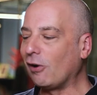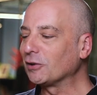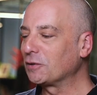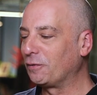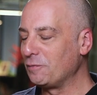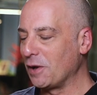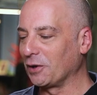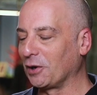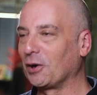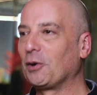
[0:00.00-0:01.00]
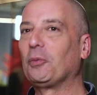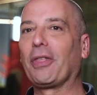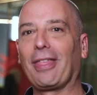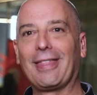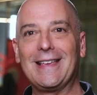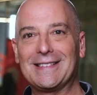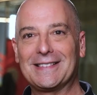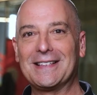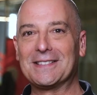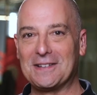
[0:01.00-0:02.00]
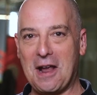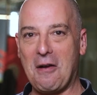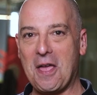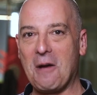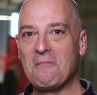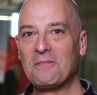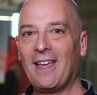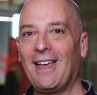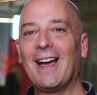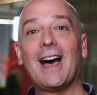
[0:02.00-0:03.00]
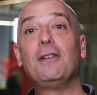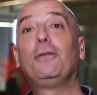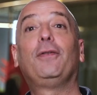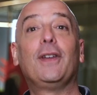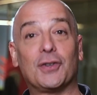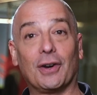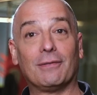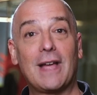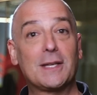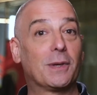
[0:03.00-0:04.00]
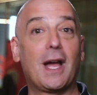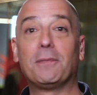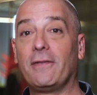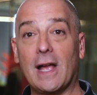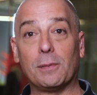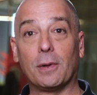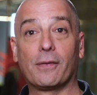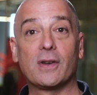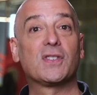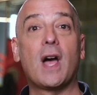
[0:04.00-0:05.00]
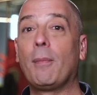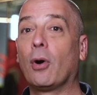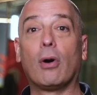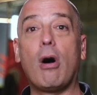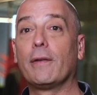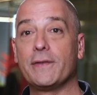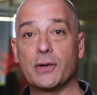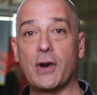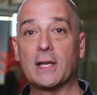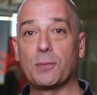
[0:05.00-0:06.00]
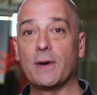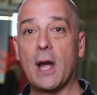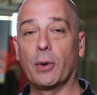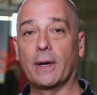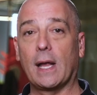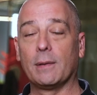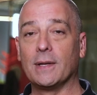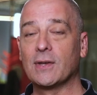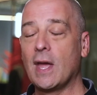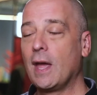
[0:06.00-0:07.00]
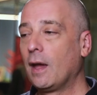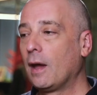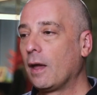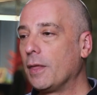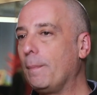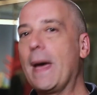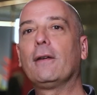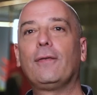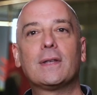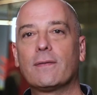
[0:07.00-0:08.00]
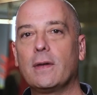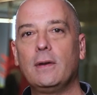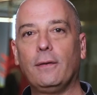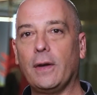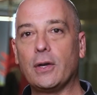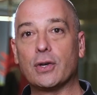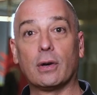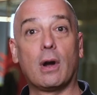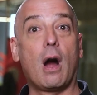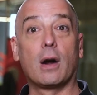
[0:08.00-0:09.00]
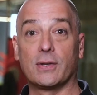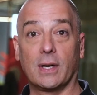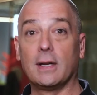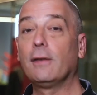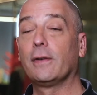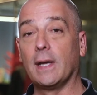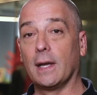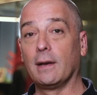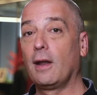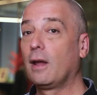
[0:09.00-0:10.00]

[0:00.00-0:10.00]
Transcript: all too familiar with this scenario. A new feature has become available for some or all of your transport network elements. The benefits of the new feature are significant,